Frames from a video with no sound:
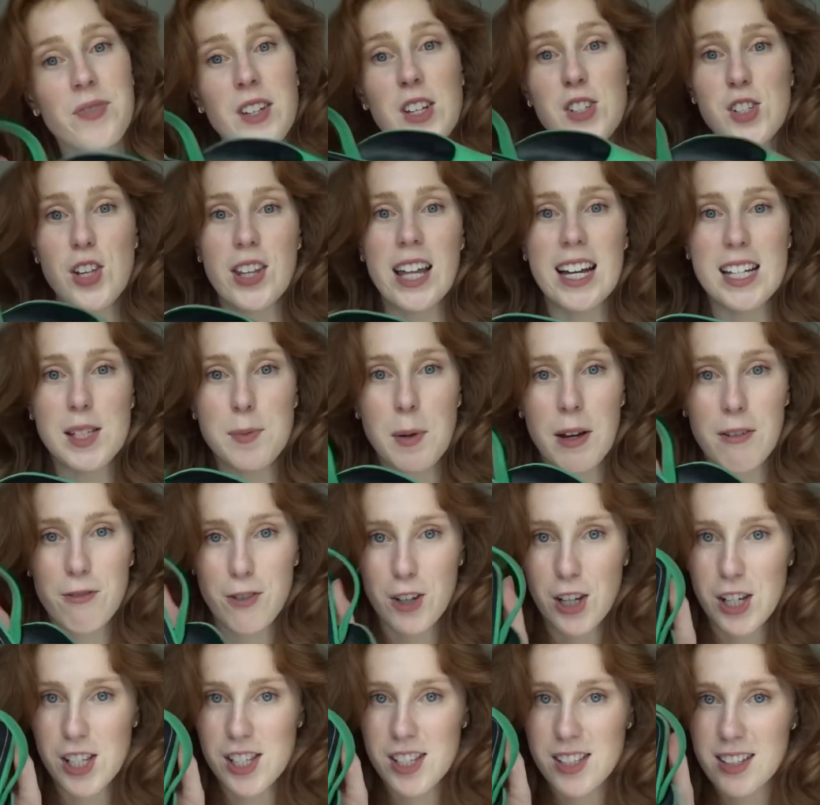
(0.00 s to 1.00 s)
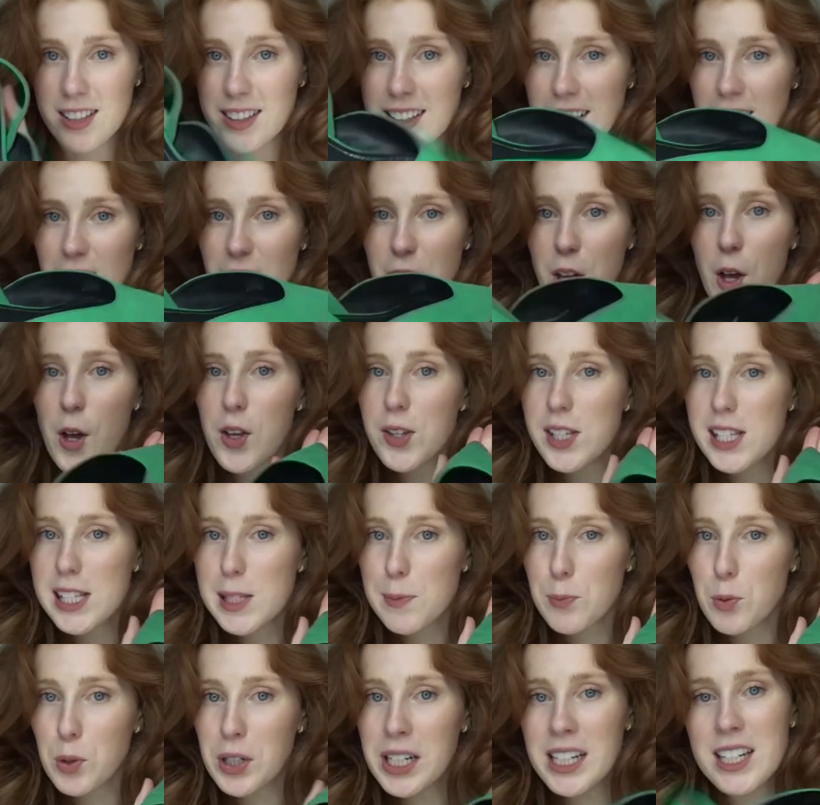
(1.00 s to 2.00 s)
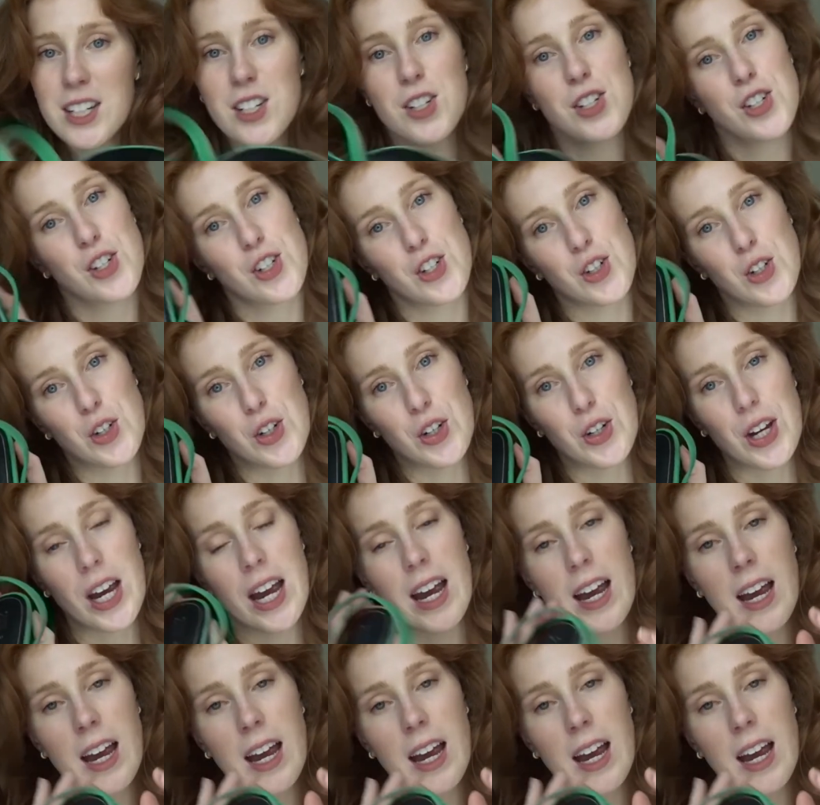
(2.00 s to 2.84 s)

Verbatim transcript: So that's my first little spring shoe.